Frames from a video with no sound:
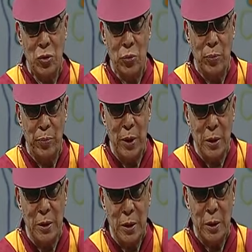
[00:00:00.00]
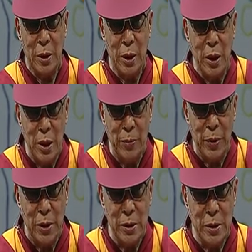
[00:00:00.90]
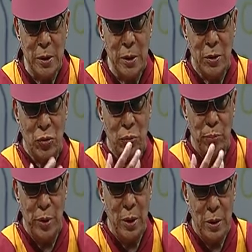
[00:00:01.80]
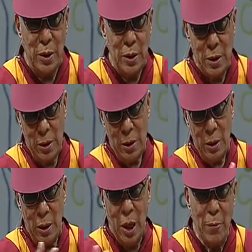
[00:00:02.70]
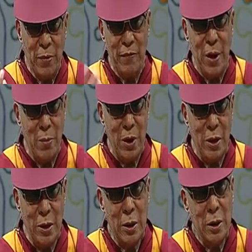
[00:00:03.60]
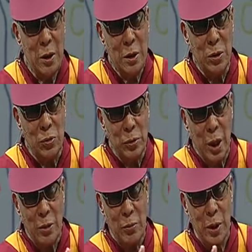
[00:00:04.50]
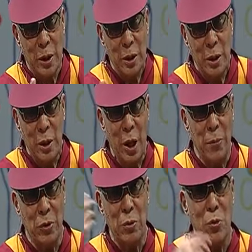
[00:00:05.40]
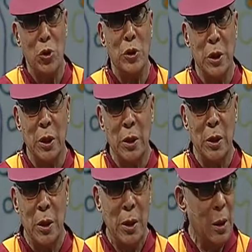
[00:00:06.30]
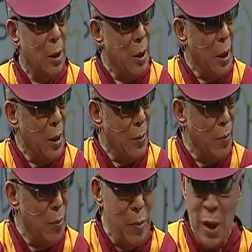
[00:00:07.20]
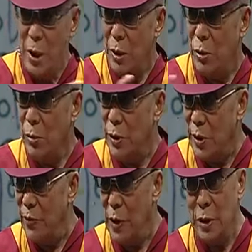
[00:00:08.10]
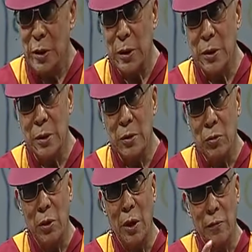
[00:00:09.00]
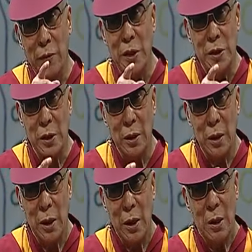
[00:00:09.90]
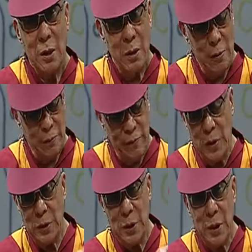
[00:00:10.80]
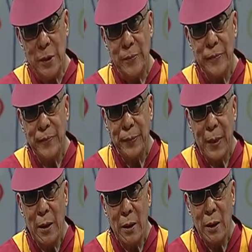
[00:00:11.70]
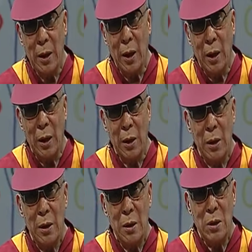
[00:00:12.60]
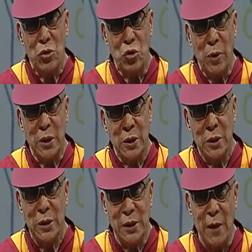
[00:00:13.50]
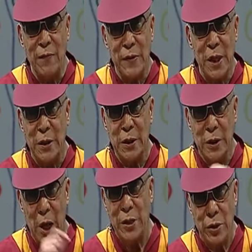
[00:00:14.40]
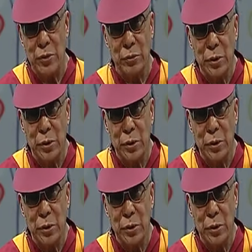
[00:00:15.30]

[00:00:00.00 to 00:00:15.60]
to build inner peace, to build happy family, through that way, happy community. And many sort of difficulties we are facing. Firstly, uh, too much self-centered attitude.